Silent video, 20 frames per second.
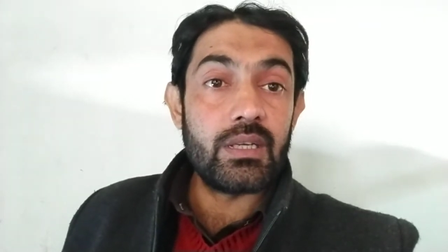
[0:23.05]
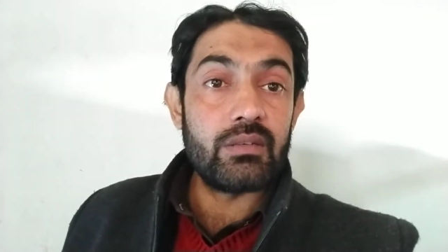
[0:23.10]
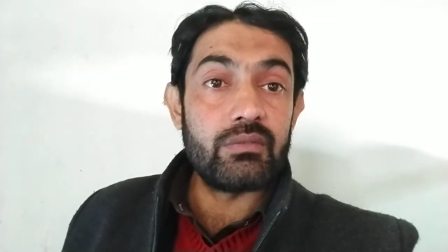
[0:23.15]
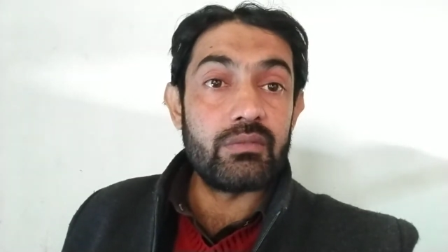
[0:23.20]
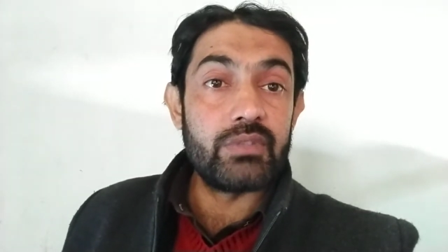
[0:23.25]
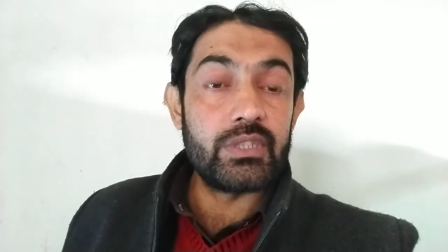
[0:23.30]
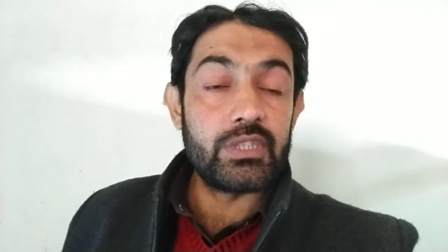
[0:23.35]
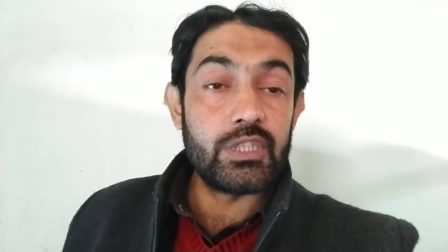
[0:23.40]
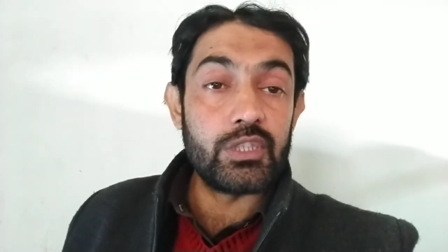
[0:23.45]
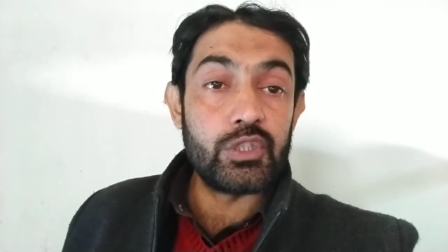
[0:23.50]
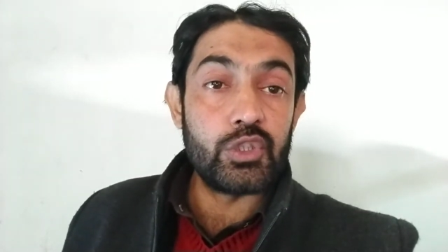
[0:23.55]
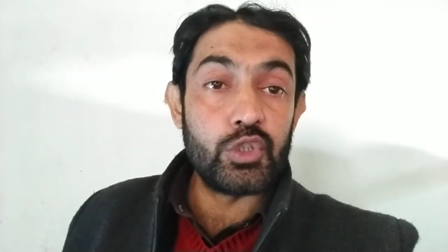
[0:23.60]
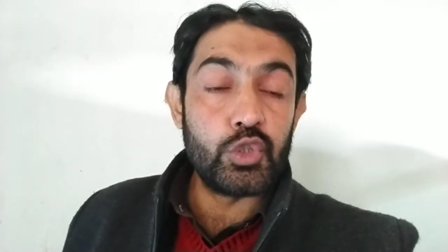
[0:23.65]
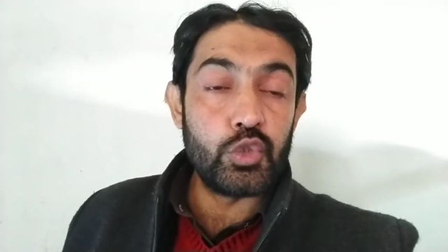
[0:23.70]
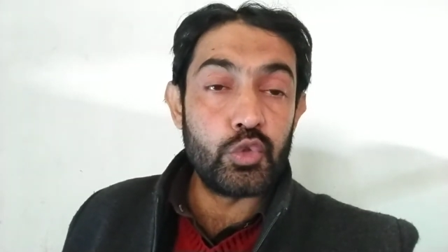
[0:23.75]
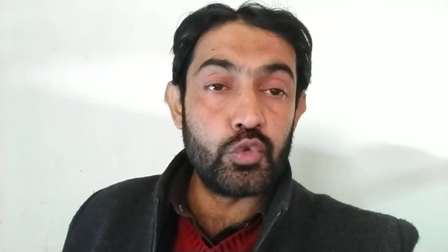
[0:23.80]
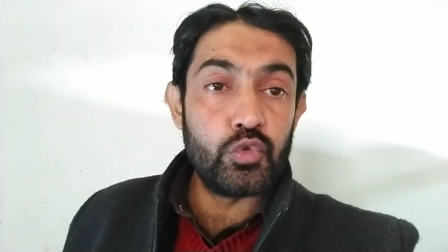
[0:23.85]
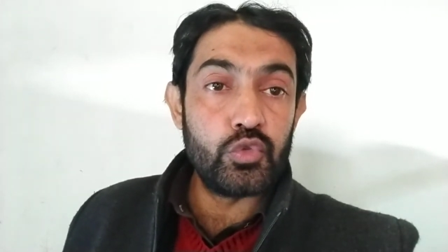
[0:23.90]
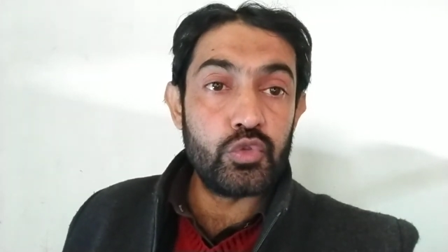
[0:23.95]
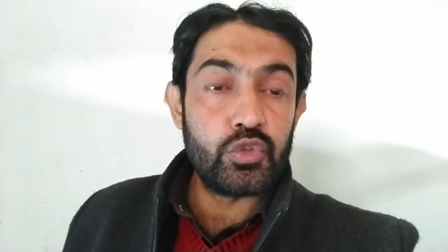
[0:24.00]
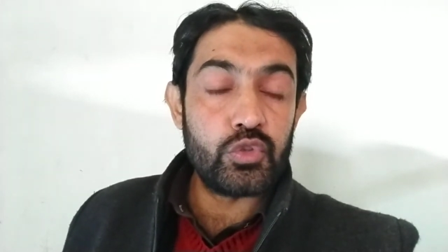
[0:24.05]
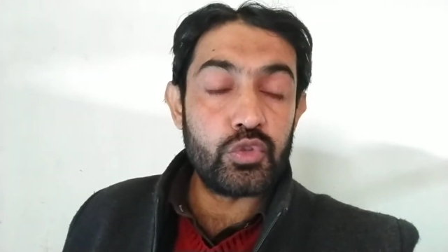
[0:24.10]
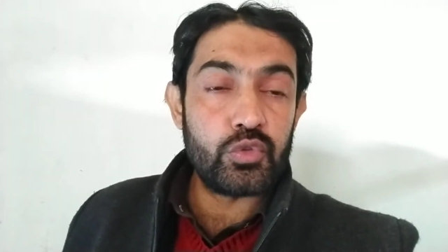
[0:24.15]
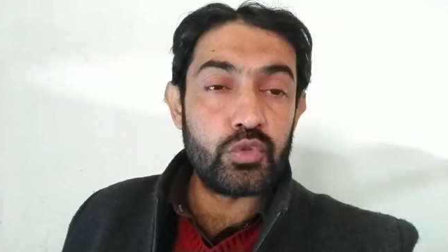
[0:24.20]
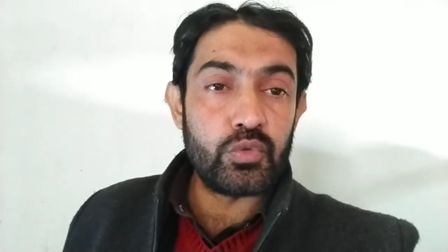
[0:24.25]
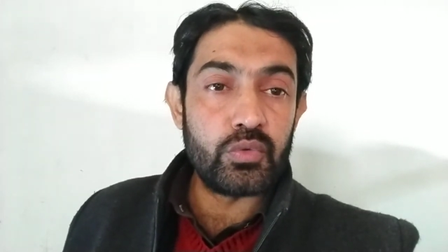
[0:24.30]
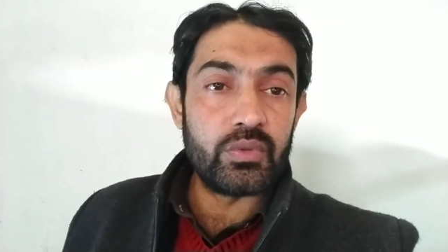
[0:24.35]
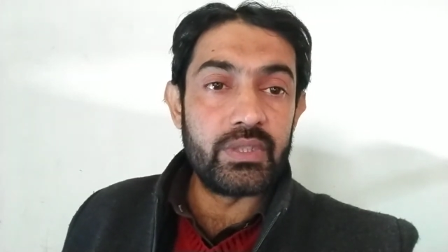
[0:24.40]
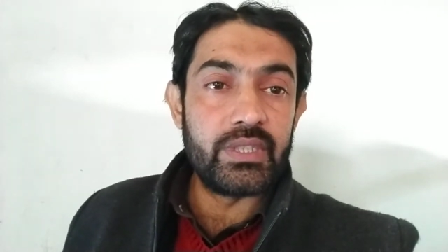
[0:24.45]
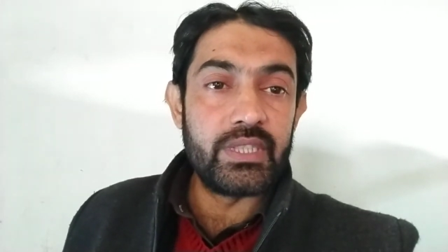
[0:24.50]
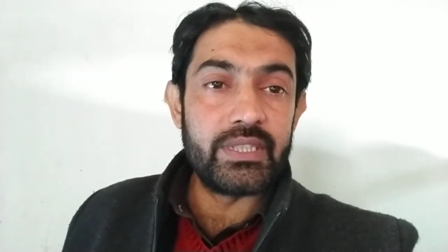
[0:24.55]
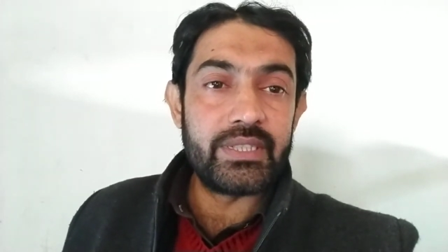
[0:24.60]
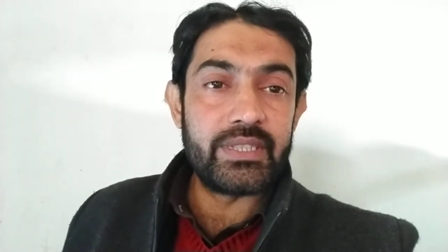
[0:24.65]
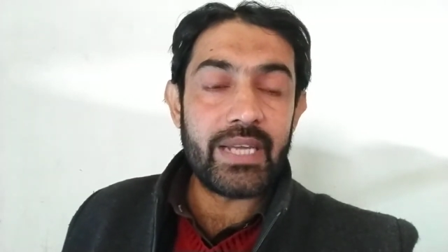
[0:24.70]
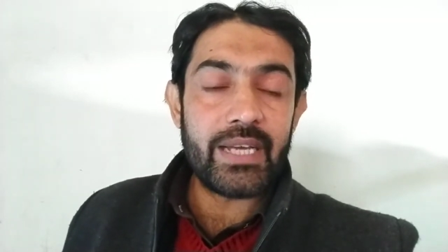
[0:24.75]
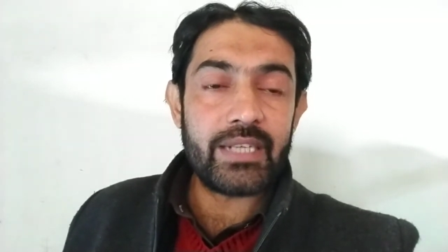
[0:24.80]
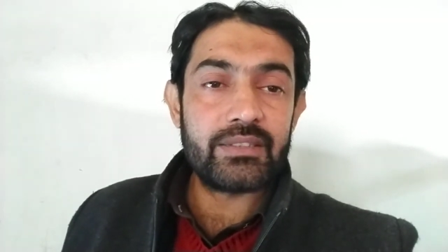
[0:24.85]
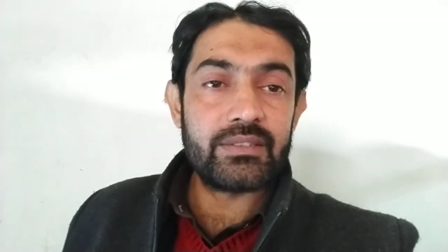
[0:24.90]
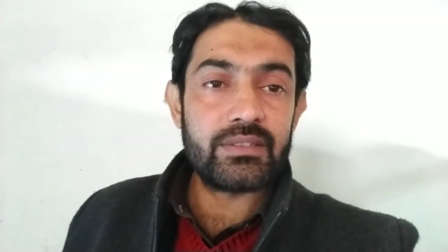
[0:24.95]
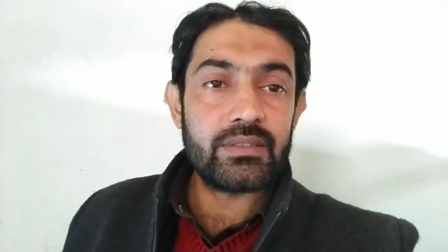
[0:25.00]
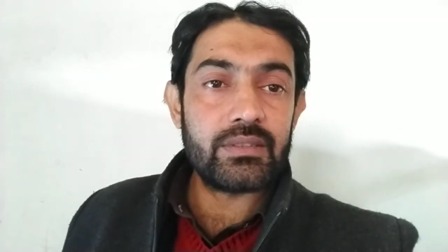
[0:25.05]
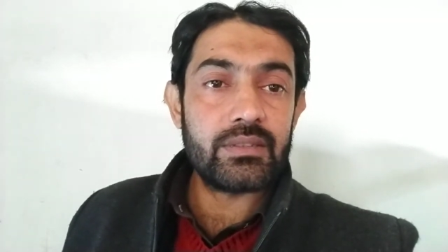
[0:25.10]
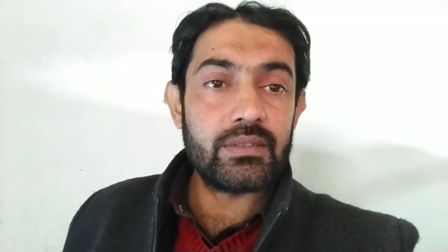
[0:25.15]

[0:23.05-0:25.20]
which is used to detect